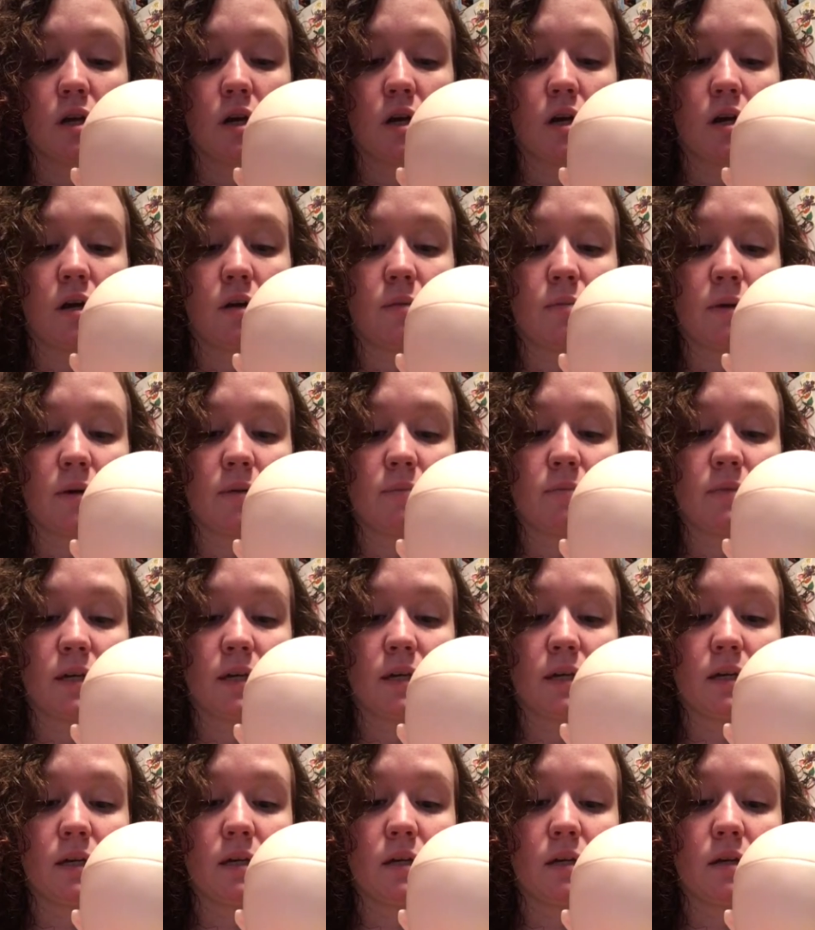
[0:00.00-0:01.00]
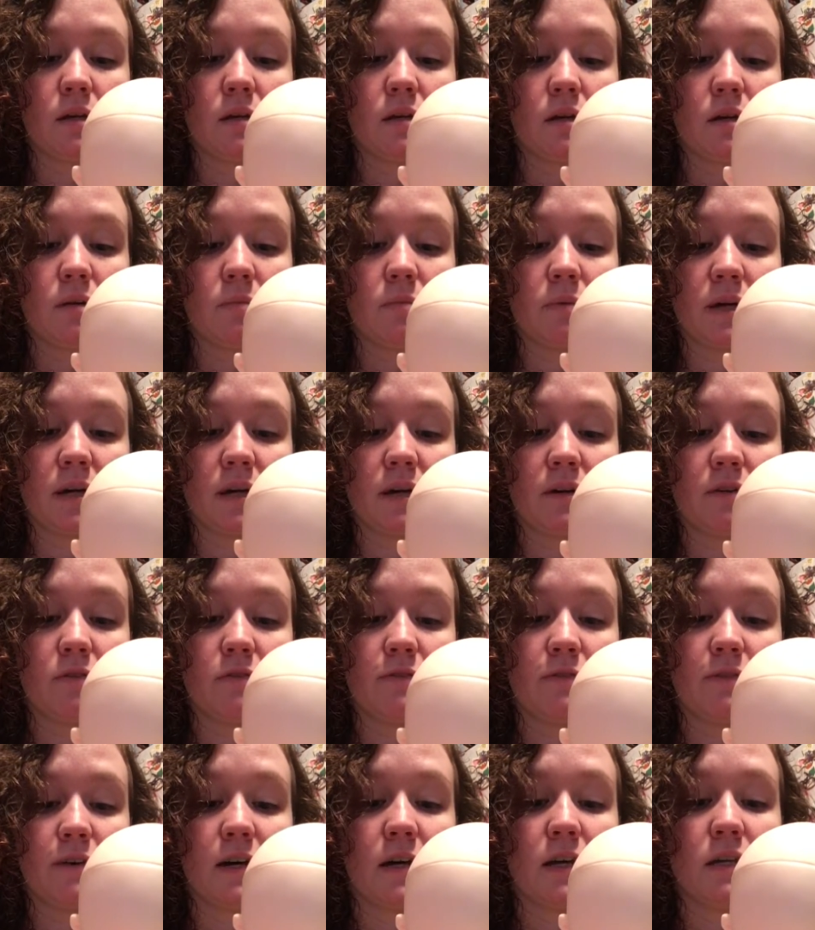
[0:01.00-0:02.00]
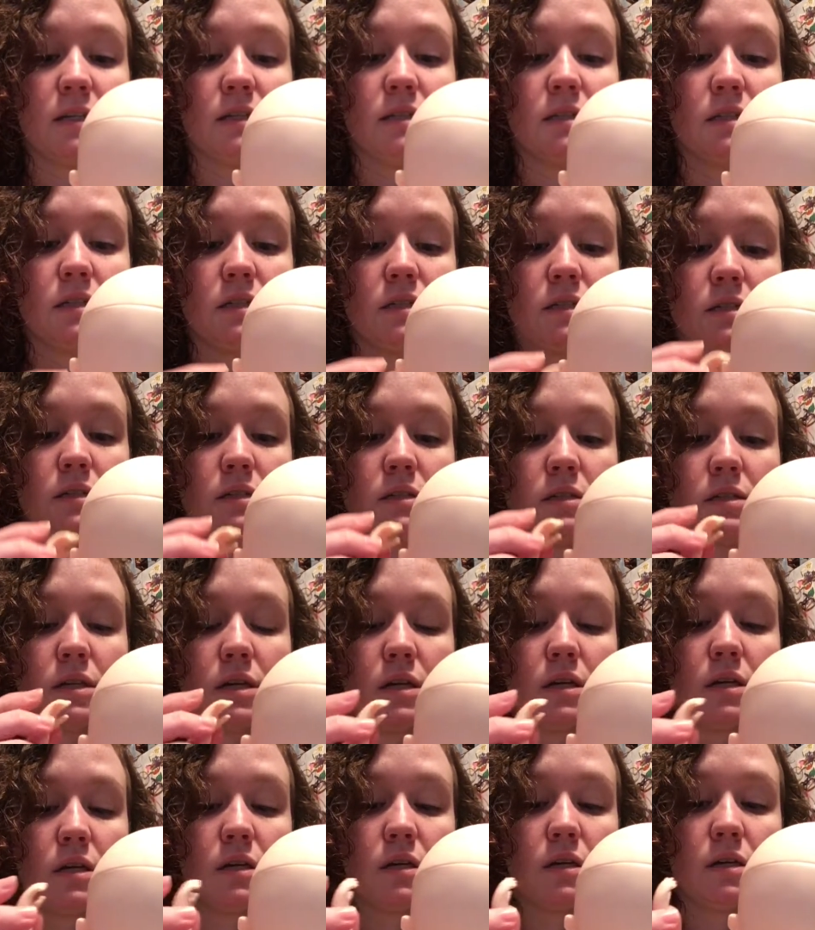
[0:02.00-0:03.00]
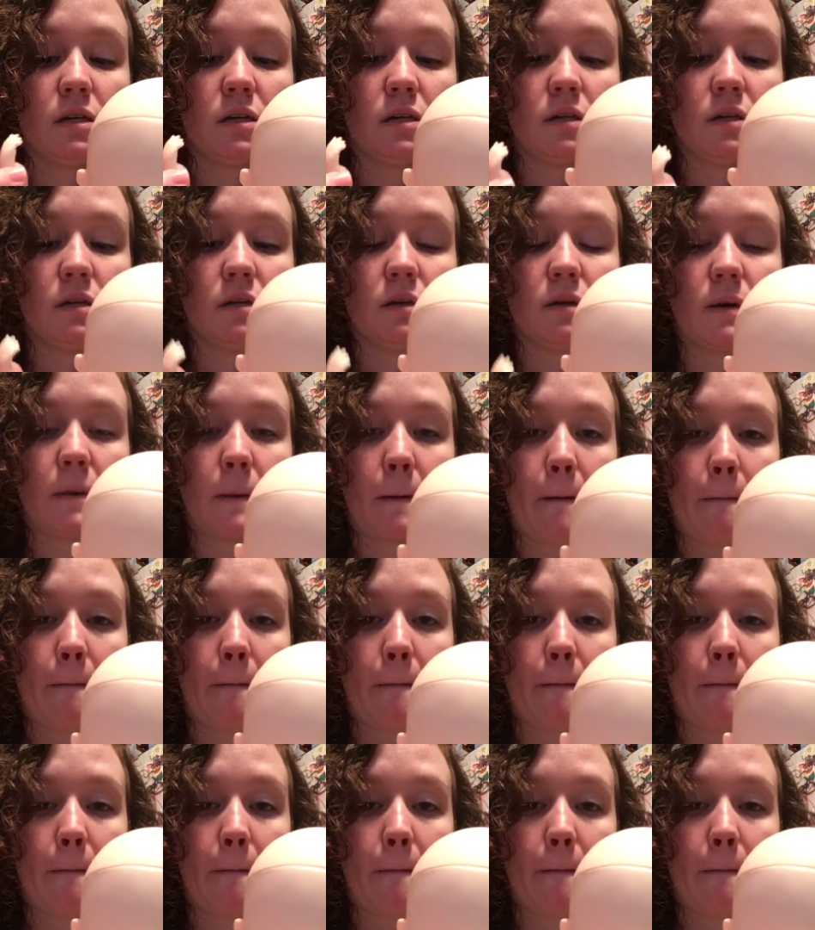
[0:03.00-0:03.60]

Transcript: I'm thinking about finding a